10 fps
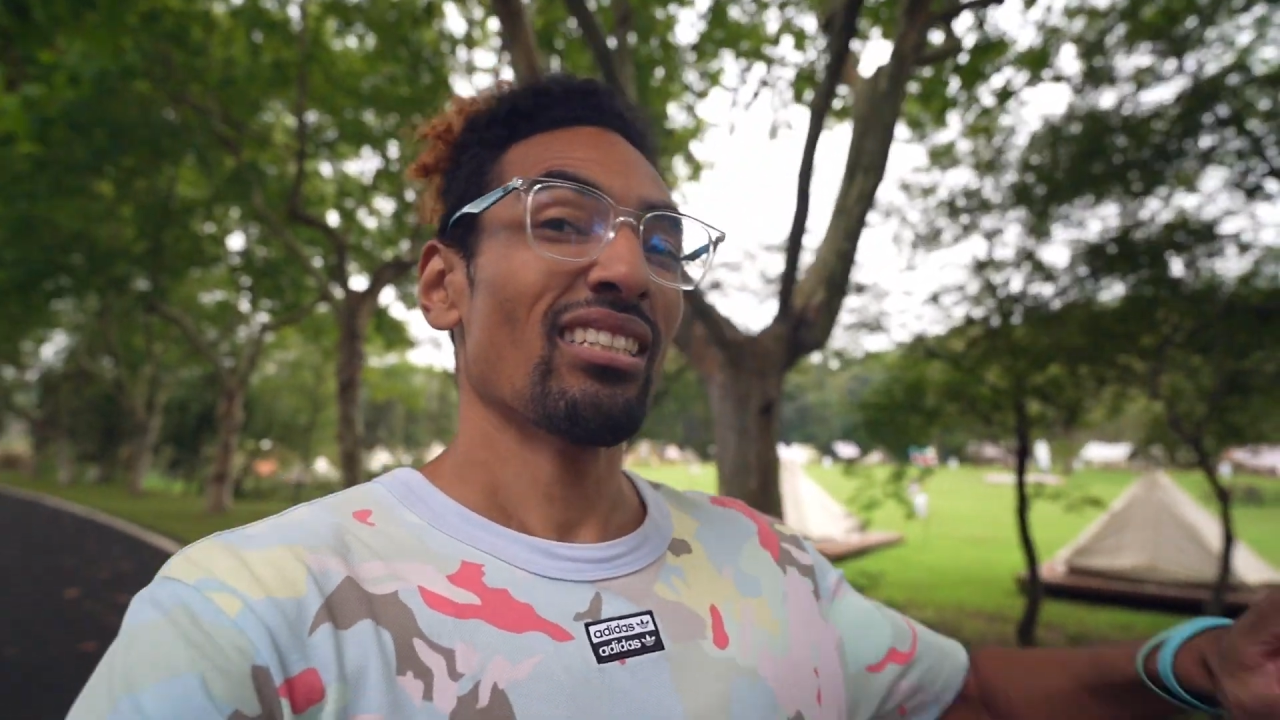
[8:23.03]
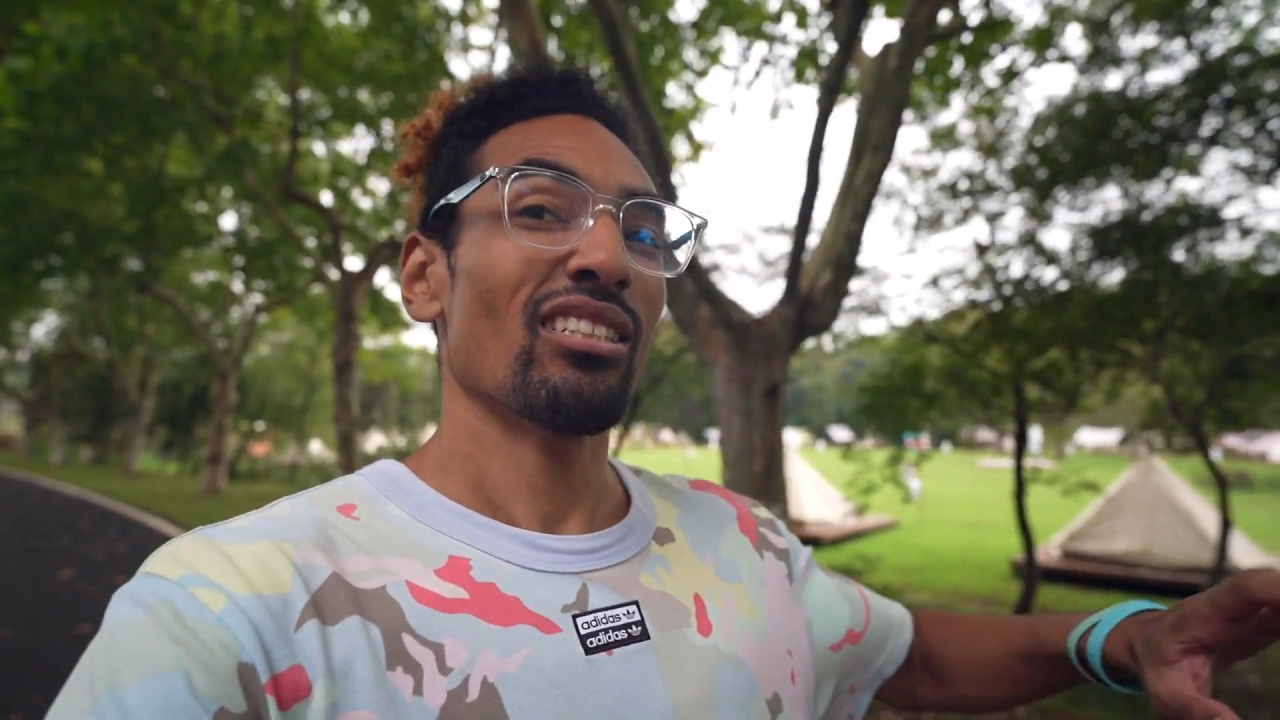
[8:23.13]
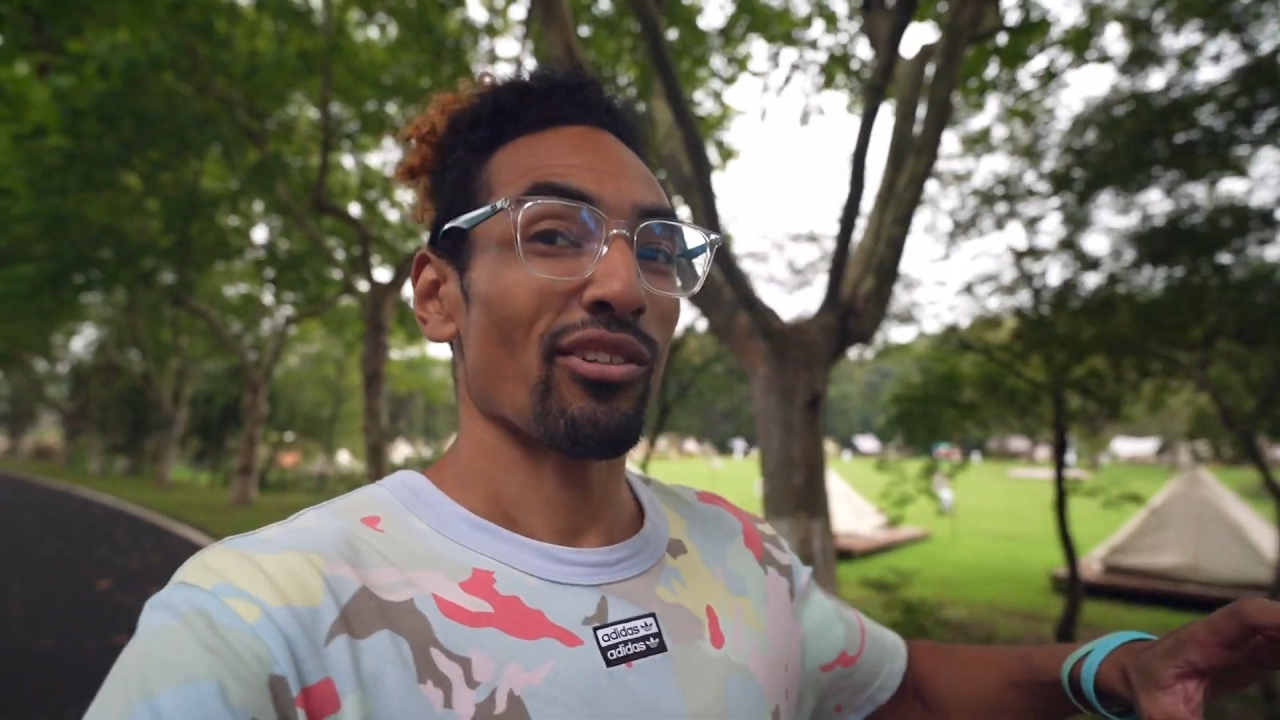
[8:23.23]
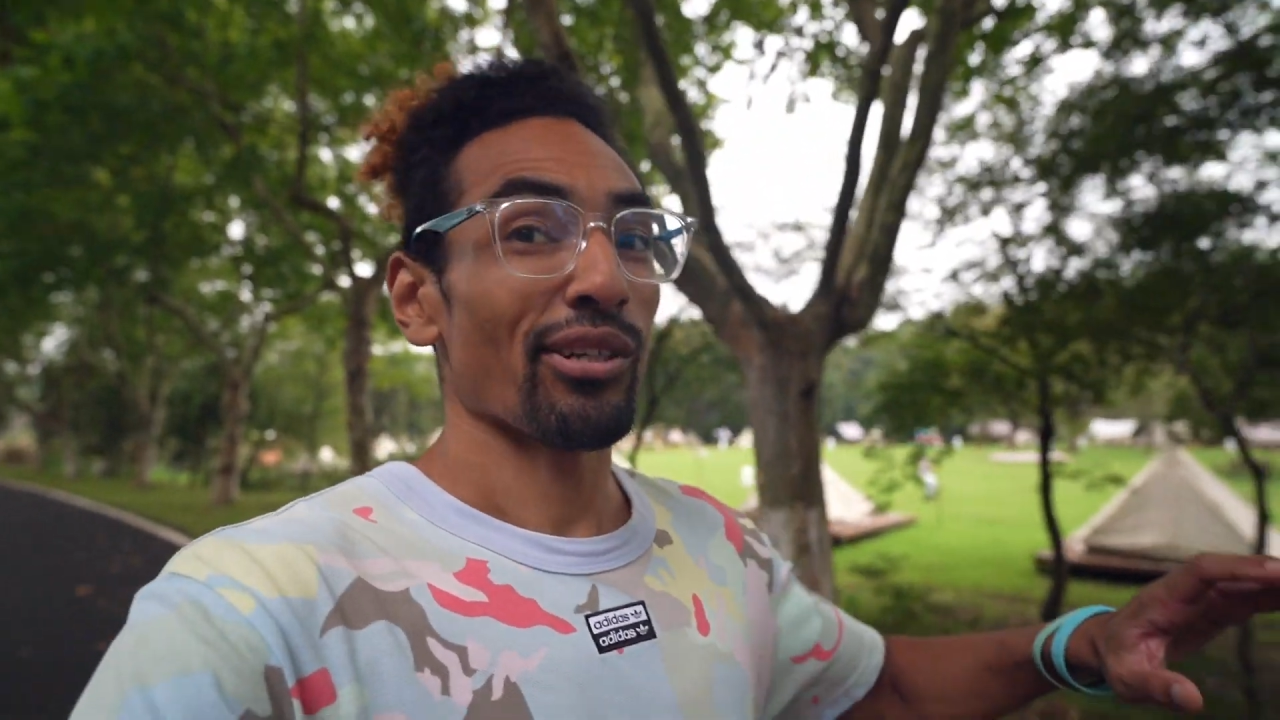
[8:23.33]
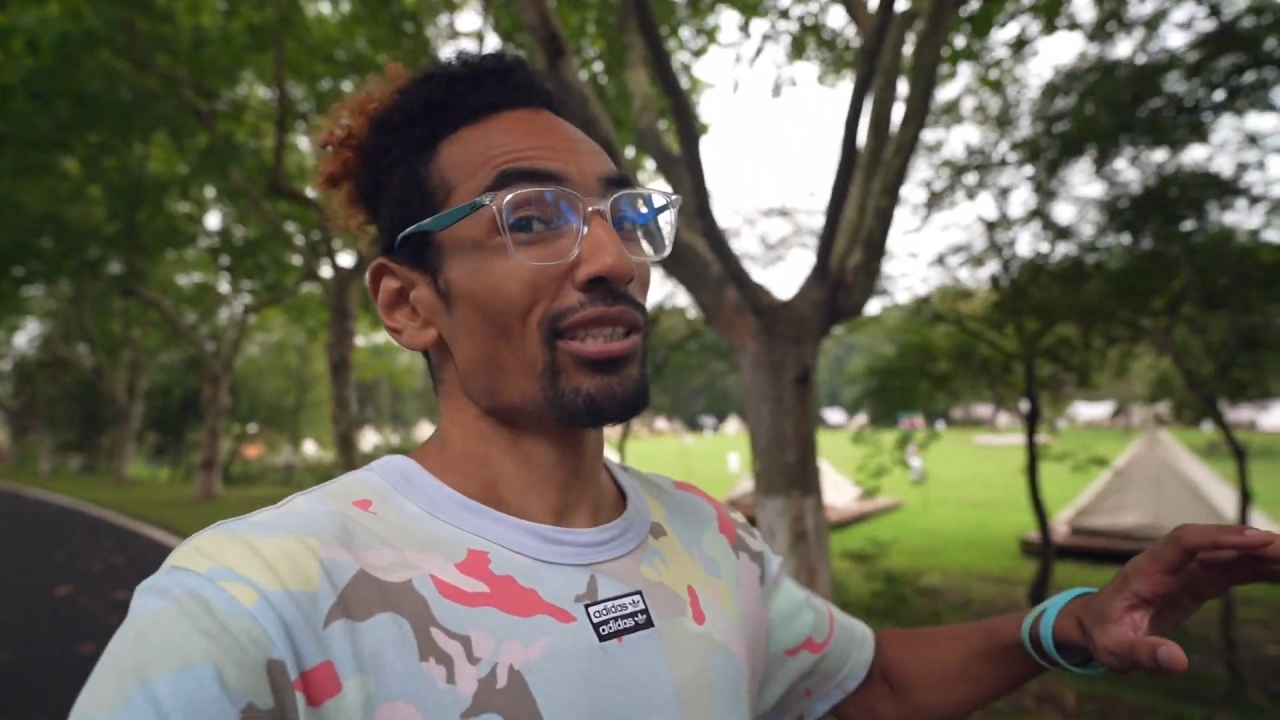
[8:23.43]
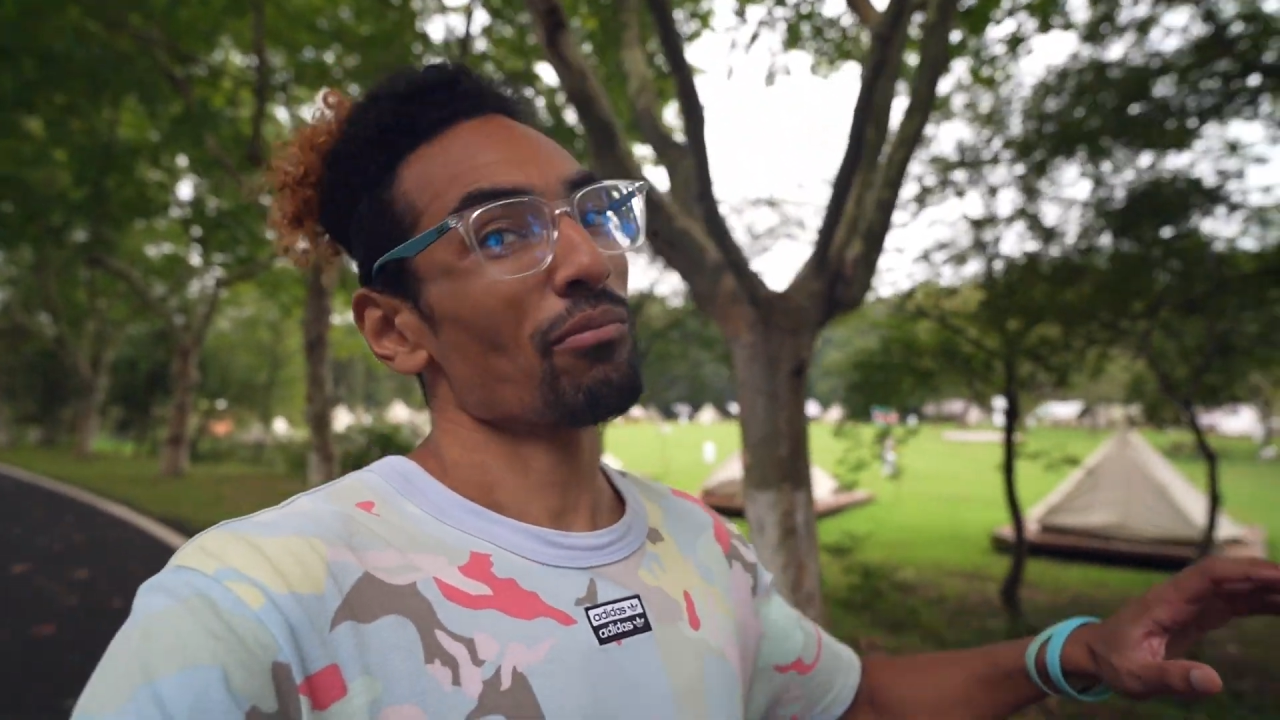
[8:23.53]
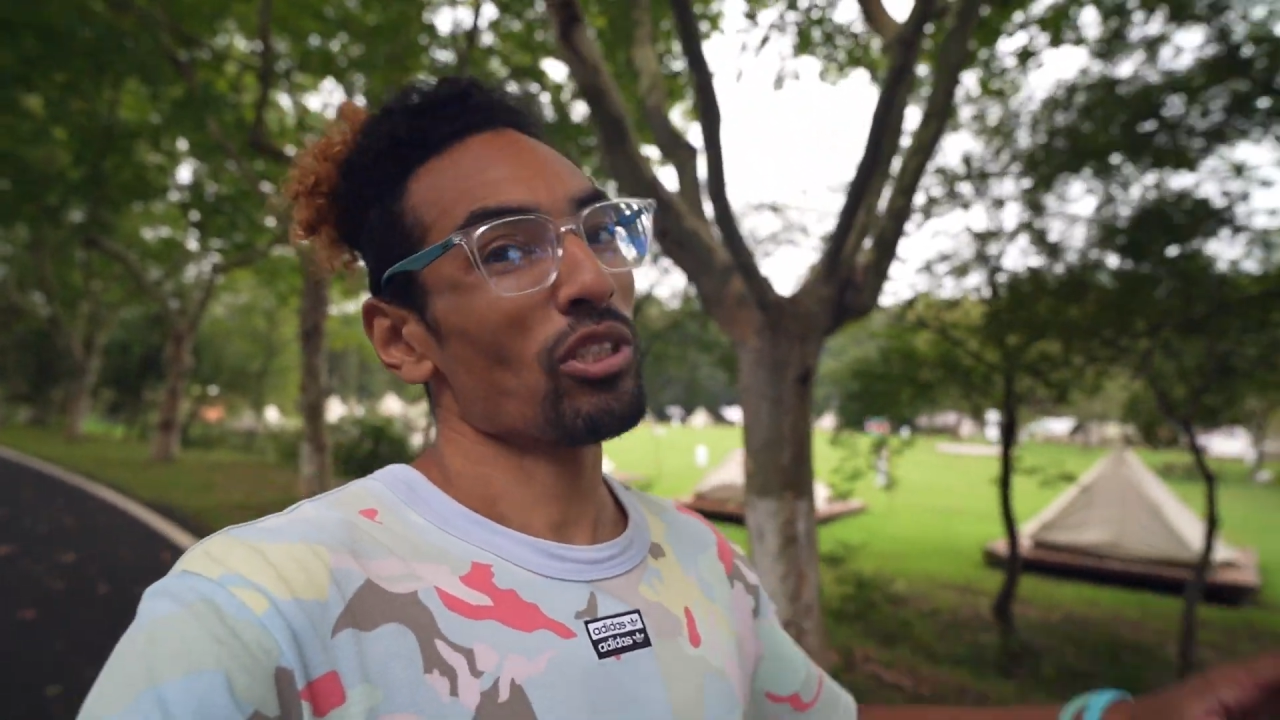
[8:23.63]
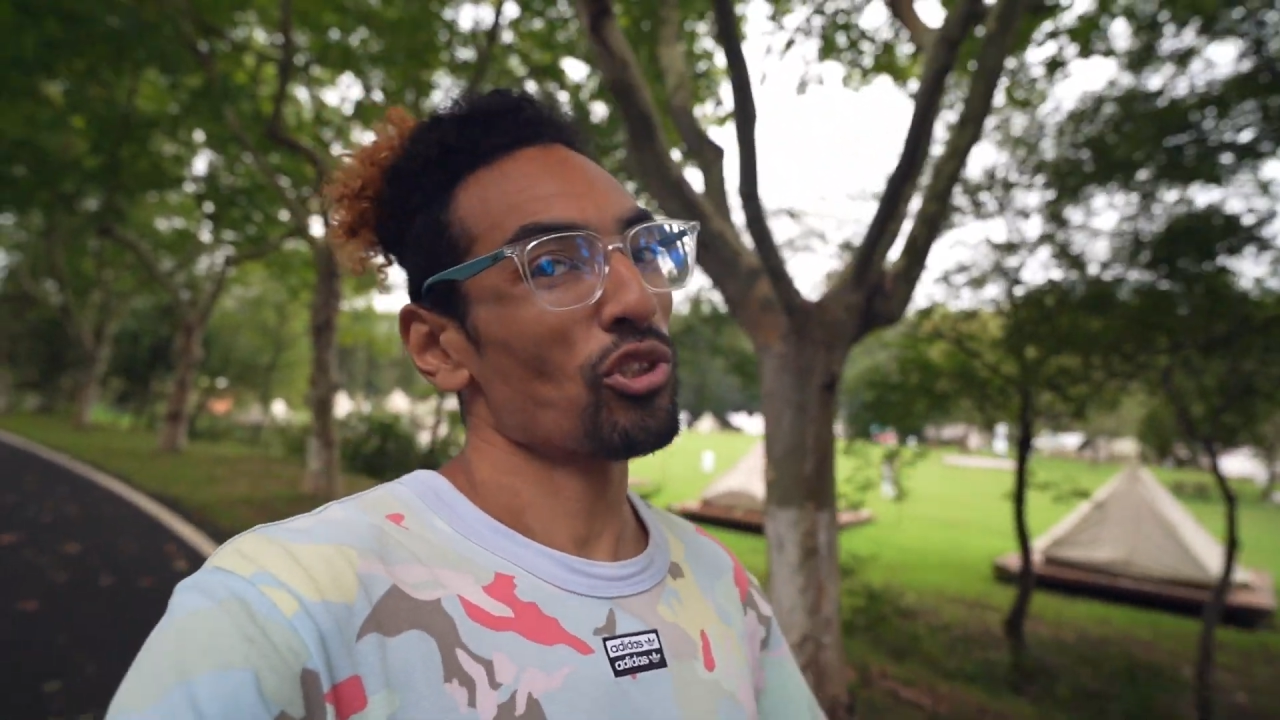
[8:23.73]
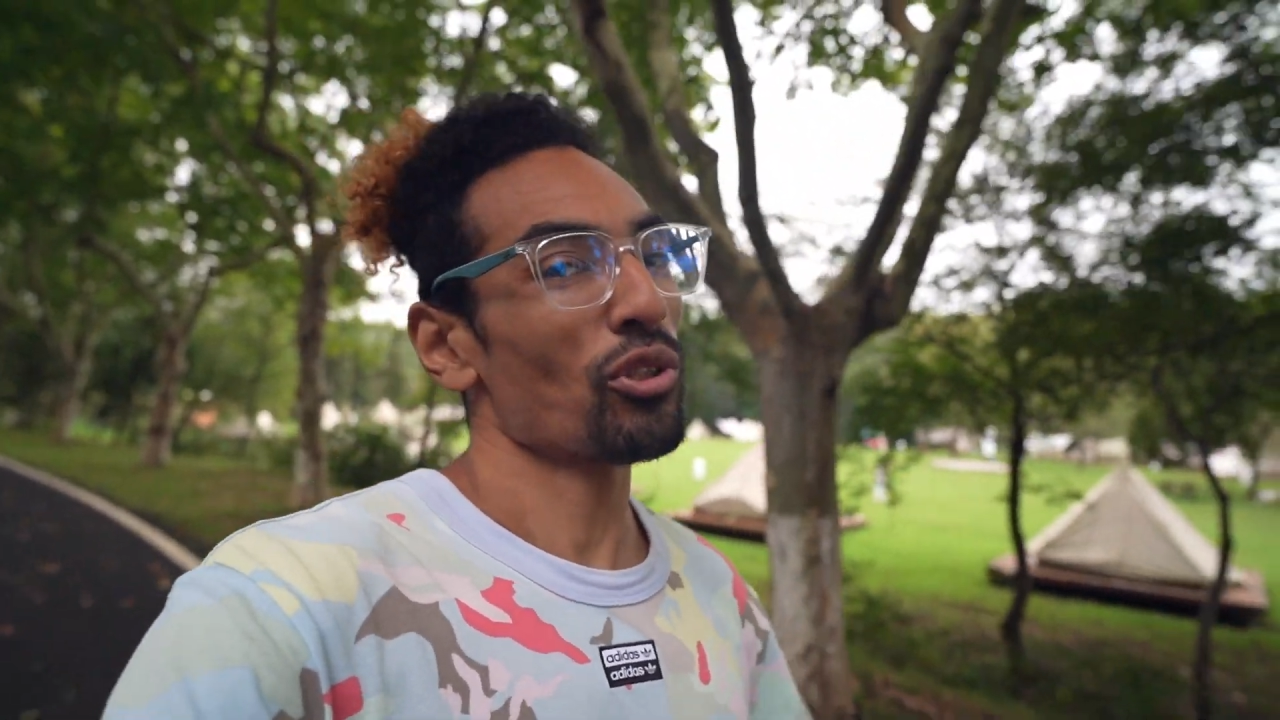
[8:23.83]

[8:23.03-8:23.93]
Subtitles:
there isn't much you